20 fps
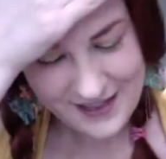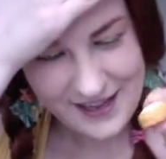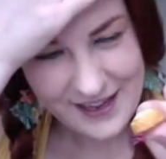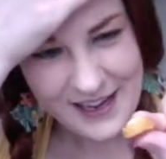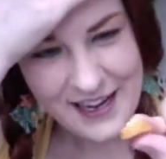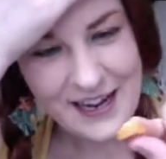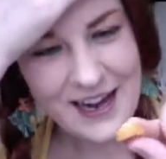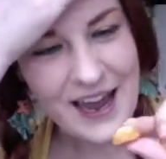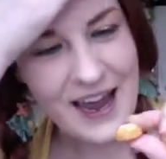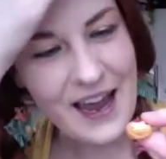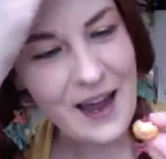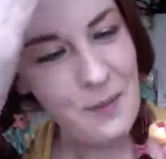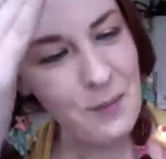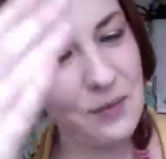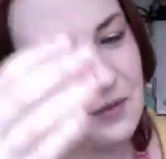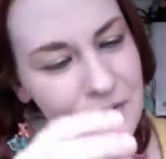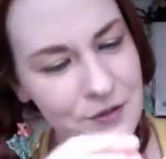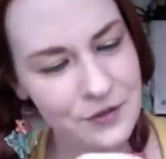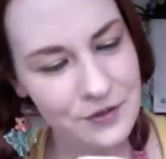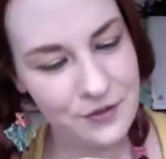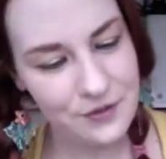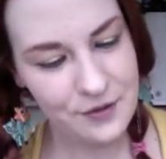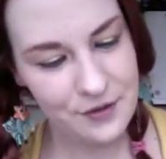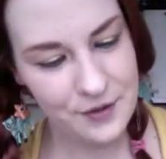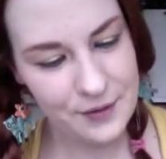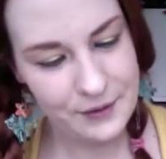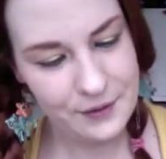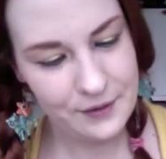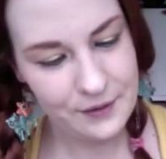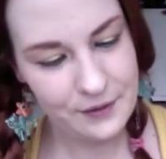like an apple
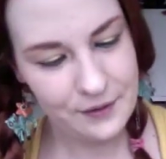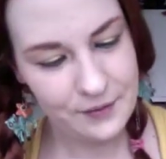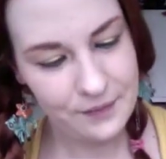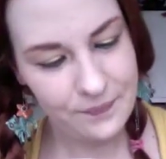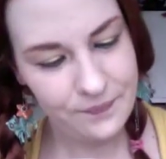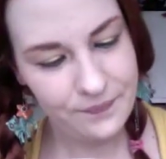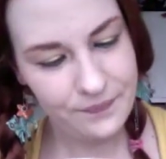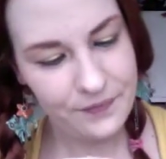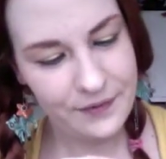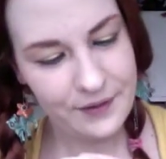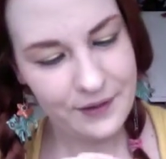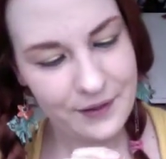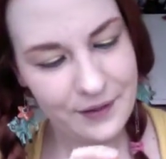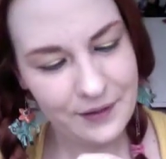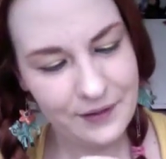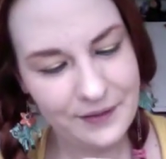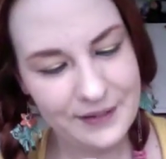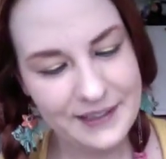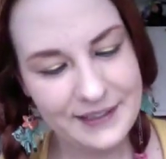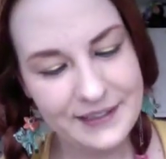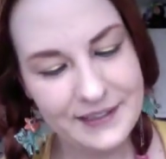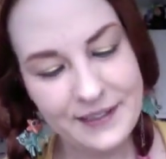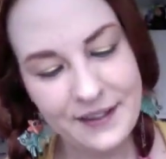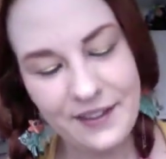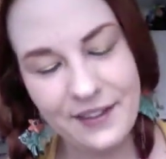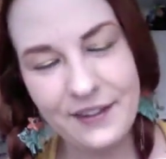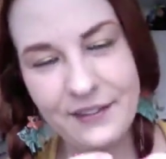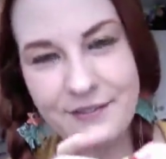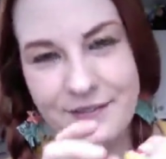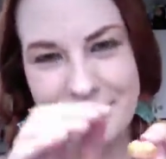strudel. Oh, he's the.